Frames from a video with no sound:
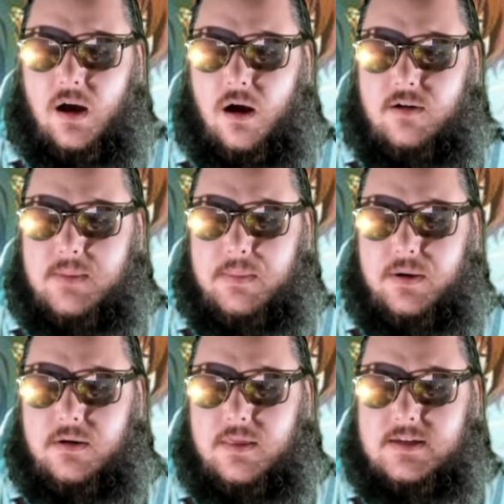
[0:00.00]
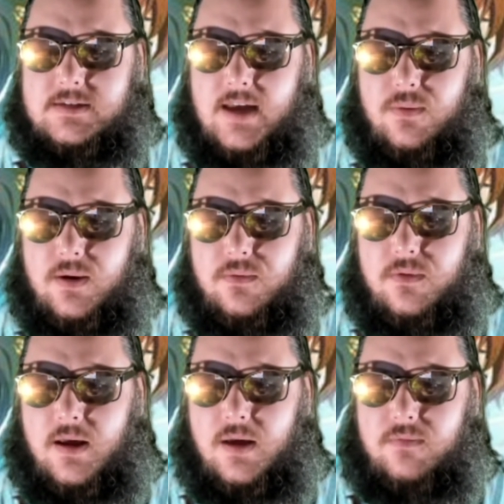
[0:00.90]
oh, remember this day
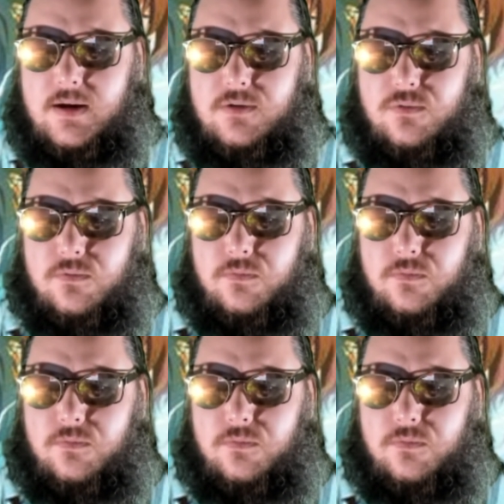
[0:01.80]
when we